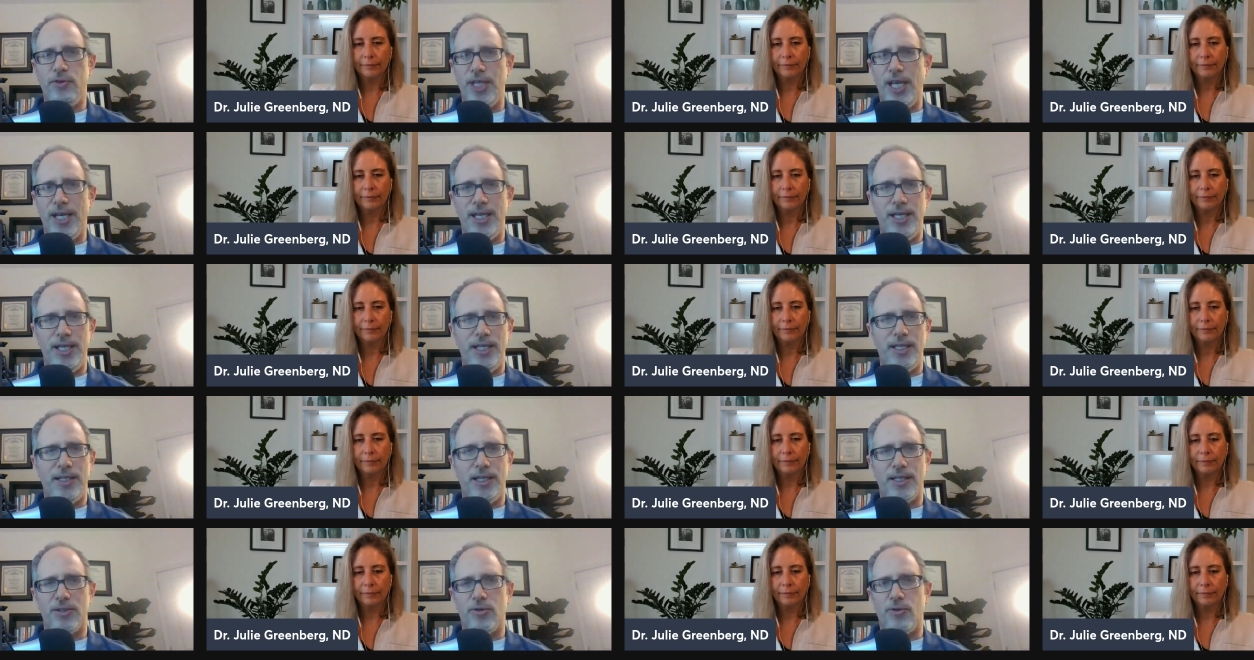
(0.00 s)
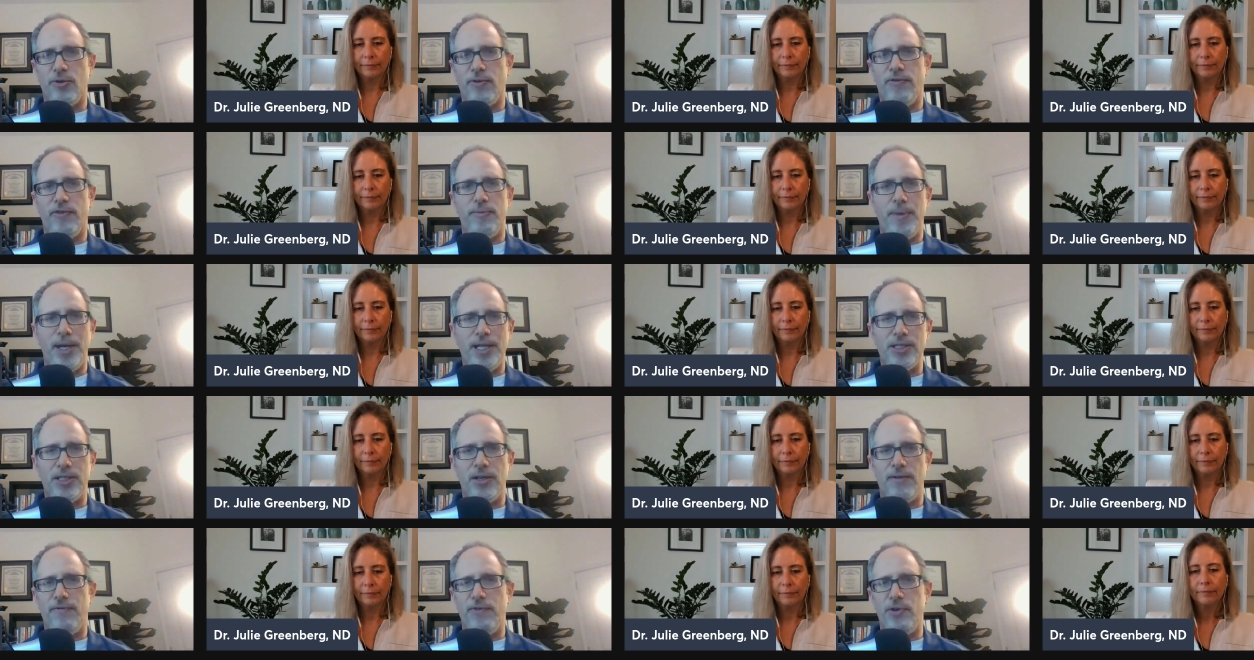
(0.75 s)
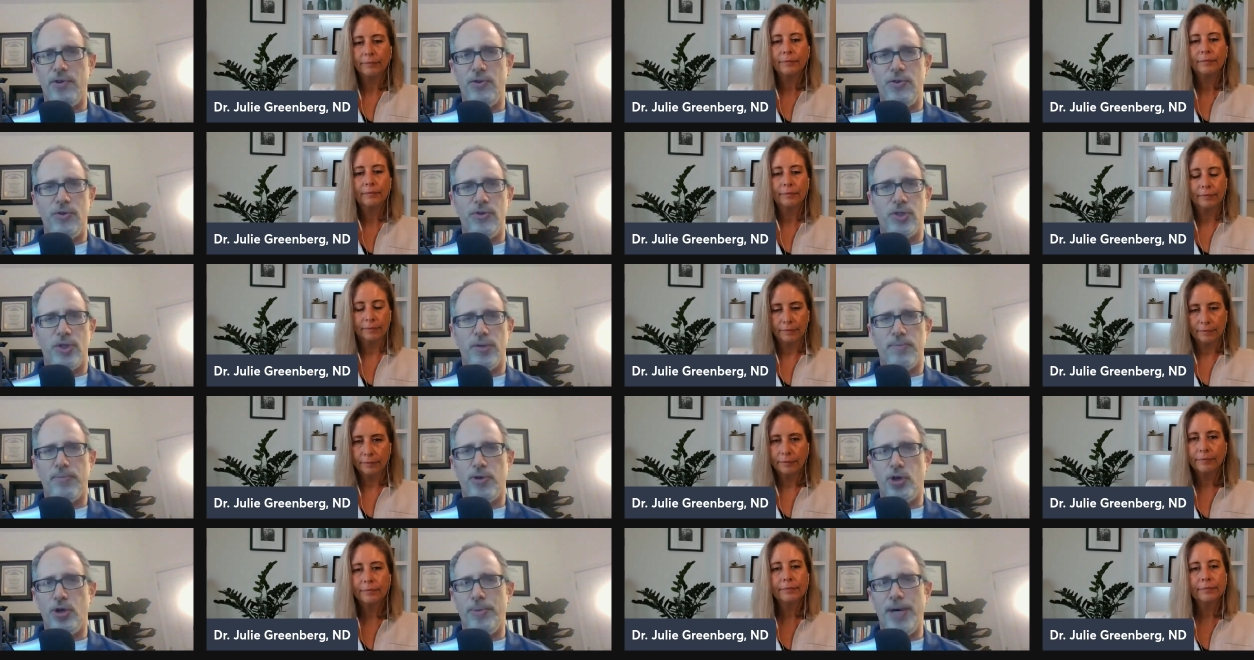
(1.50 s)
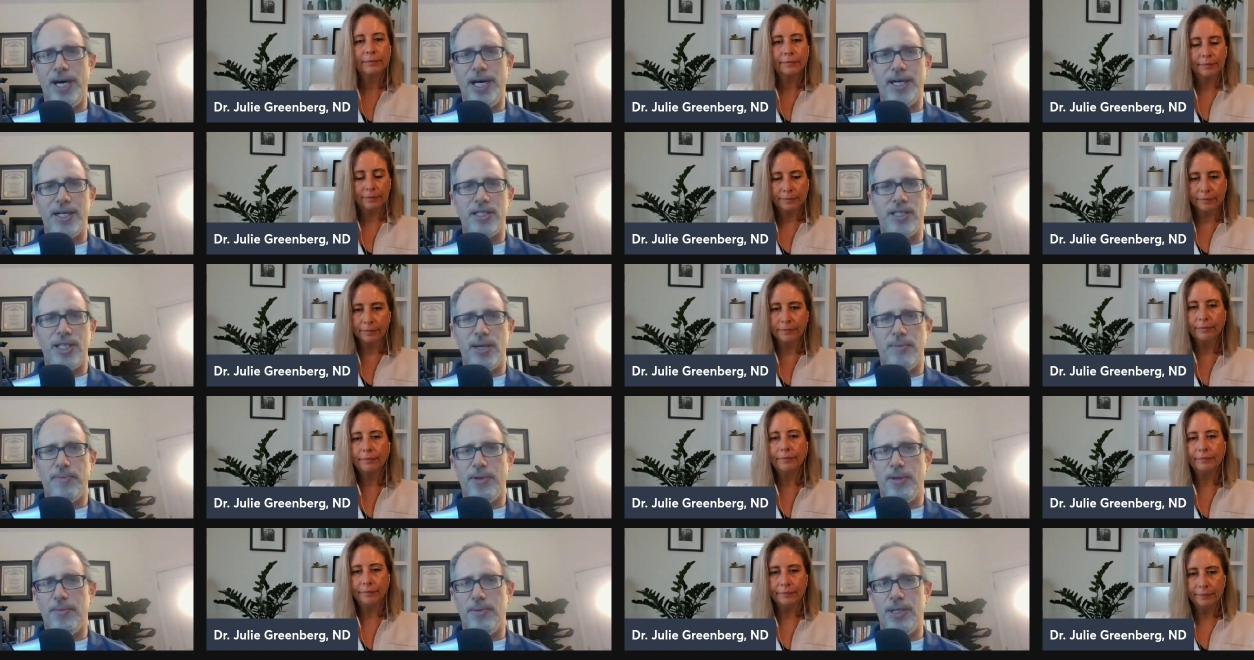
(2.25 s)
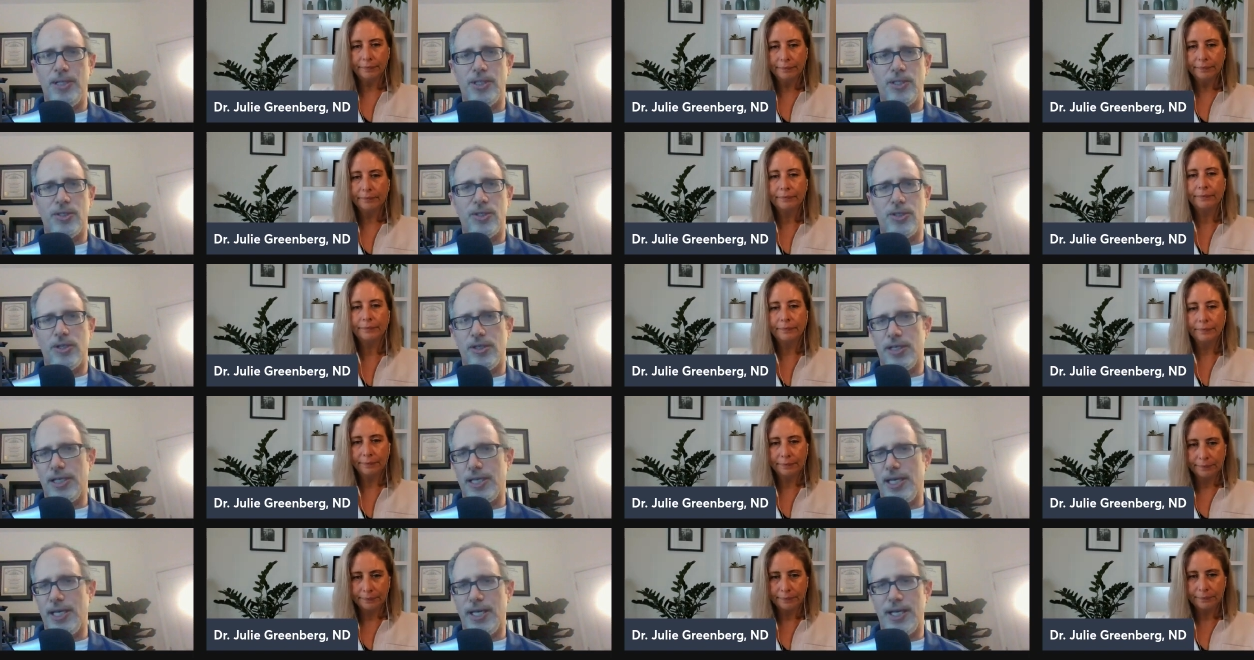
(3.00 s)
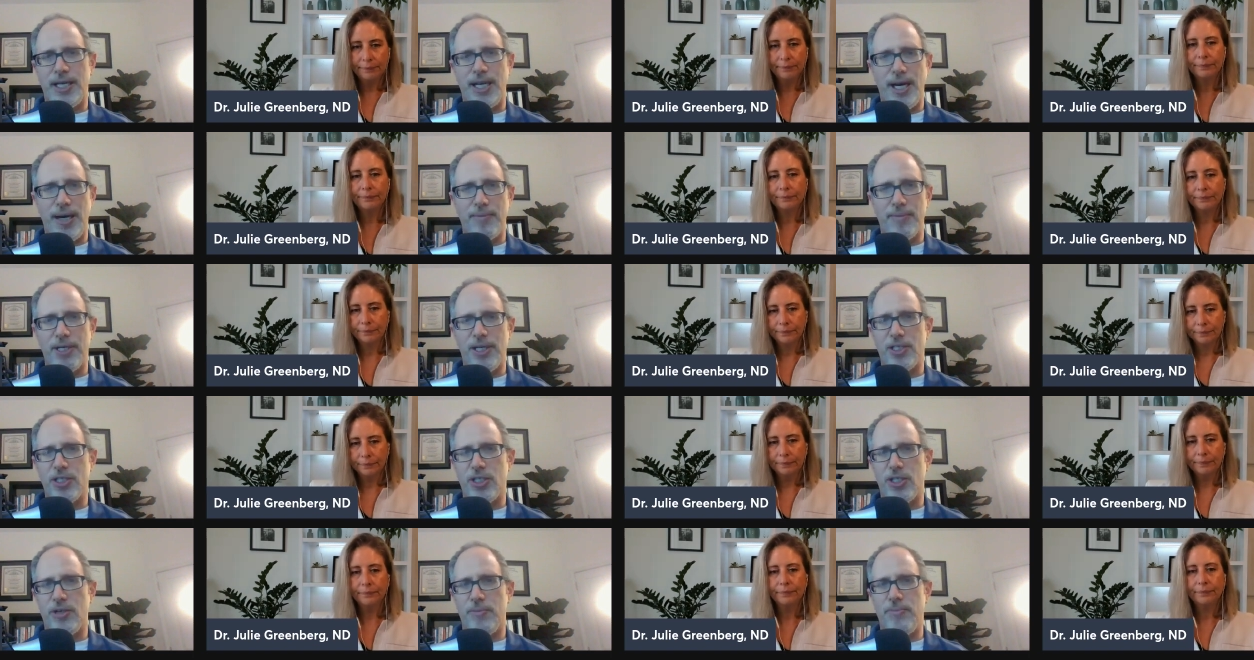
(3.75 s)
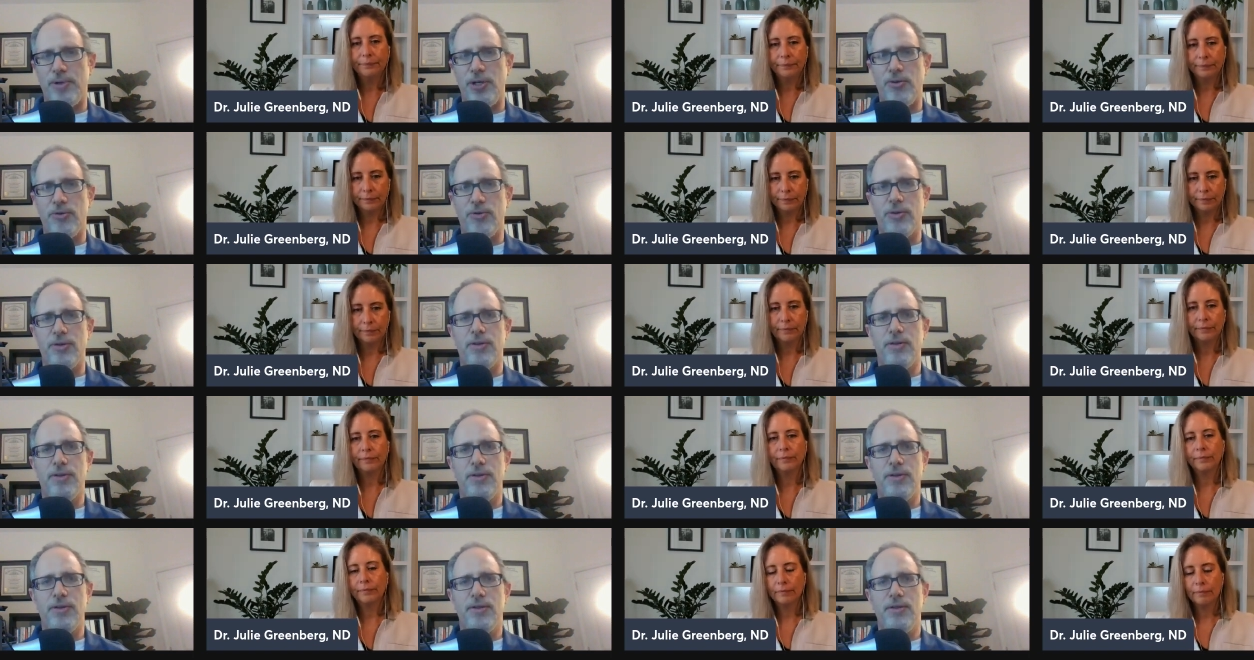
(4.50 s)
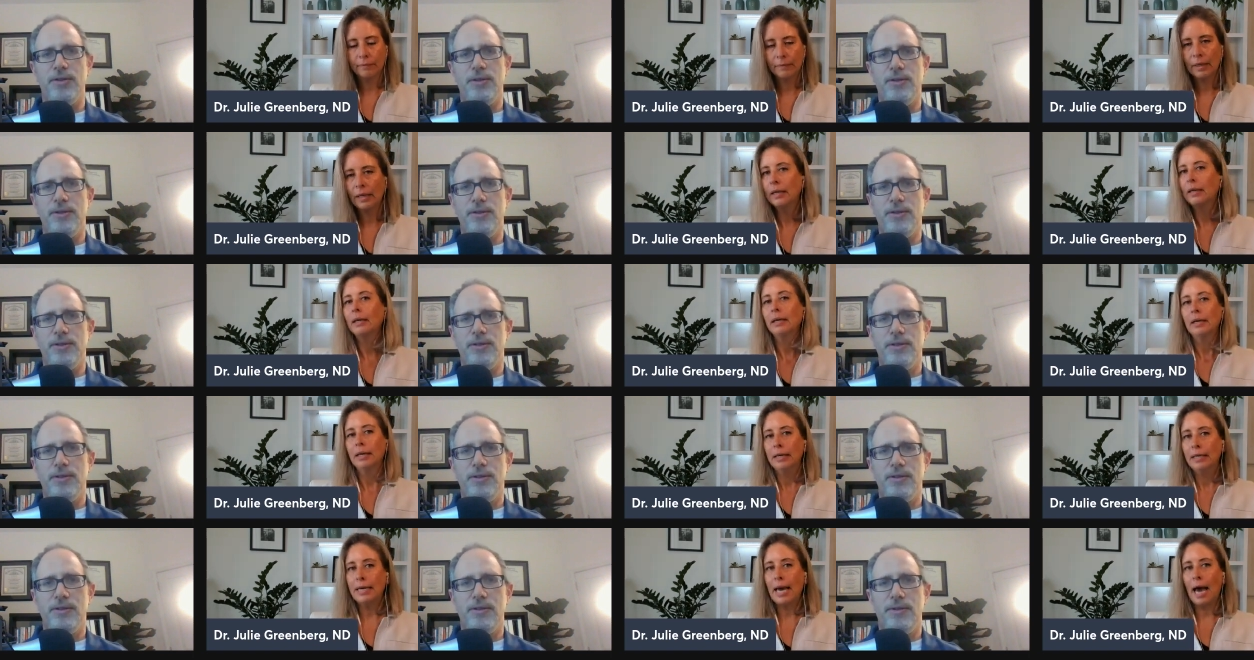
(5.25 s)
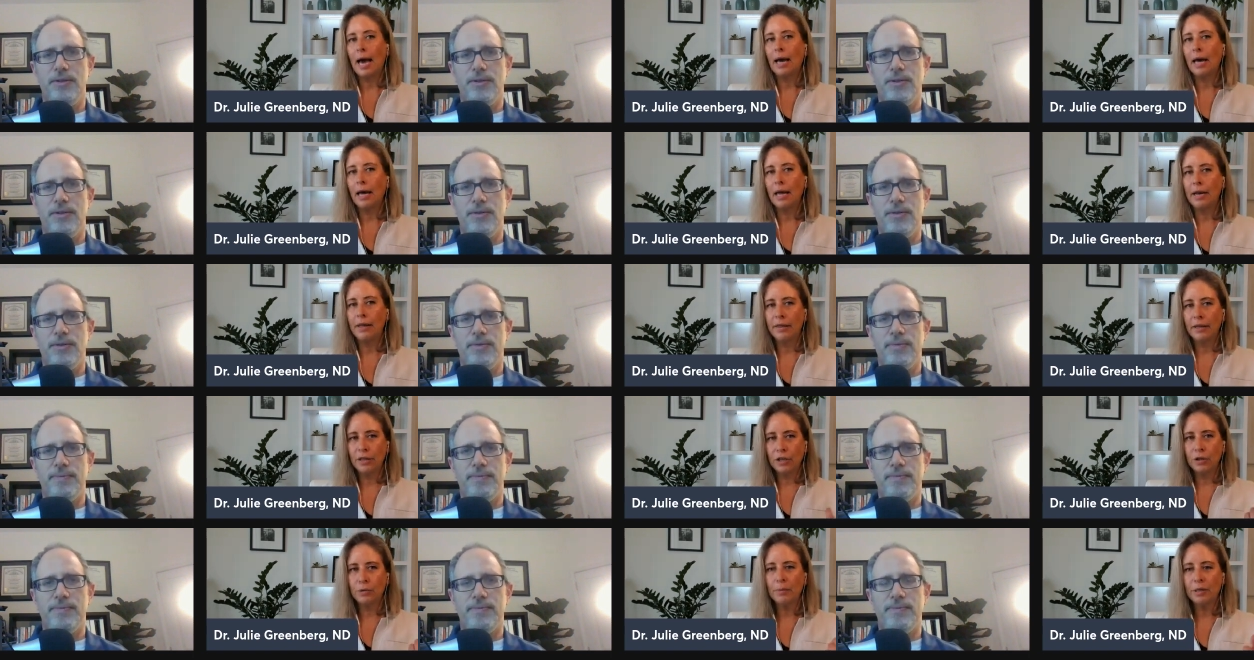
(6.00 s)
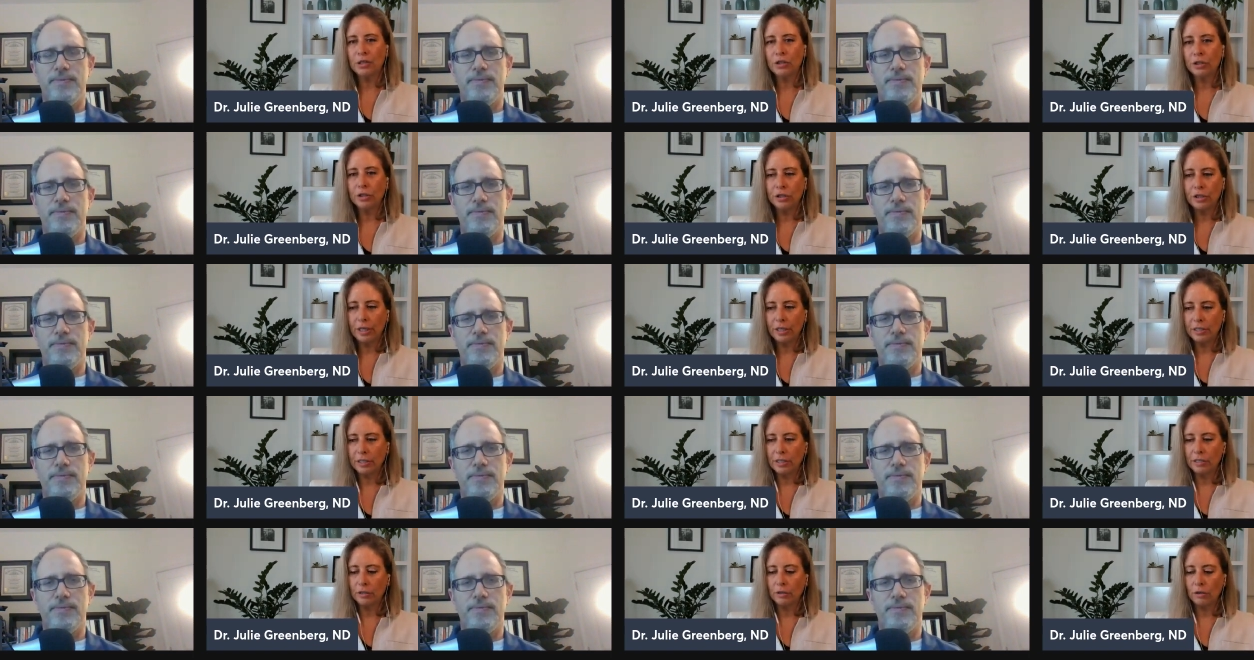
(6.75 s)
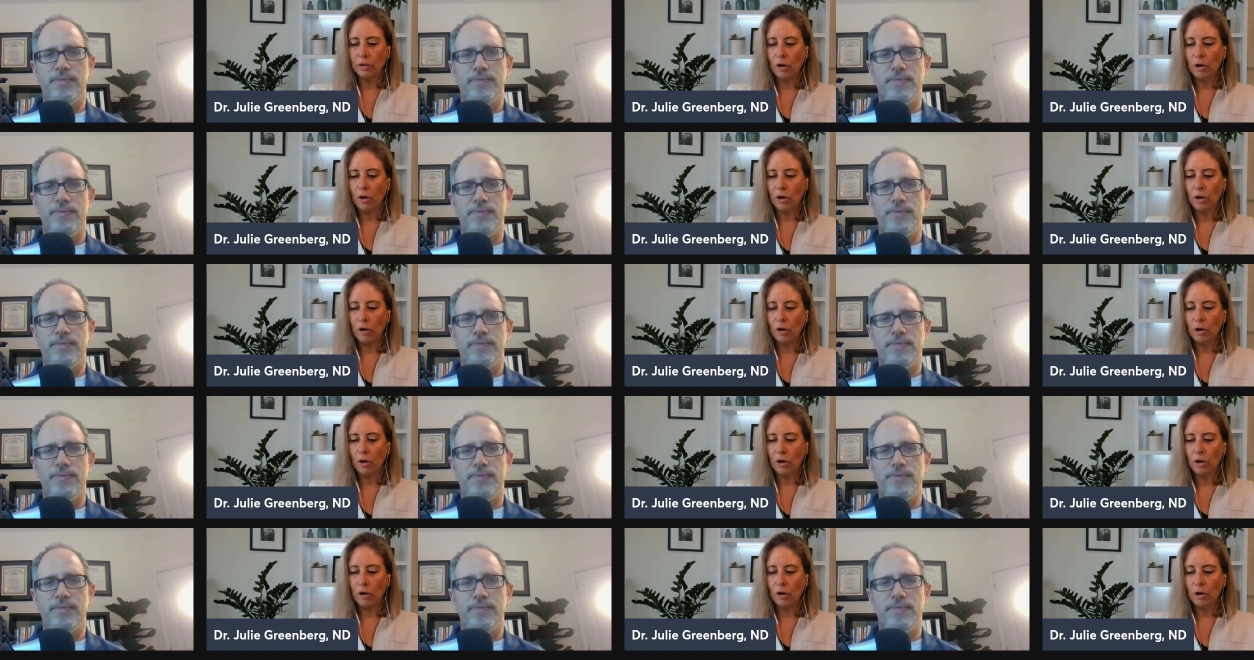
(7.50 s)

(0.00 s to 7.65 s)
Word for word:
Speaker 1: they eat, like through fermented foods or probiotic supplements, or again a combination of both?
Speaker 2: Yeah, and I think you mentioned Jason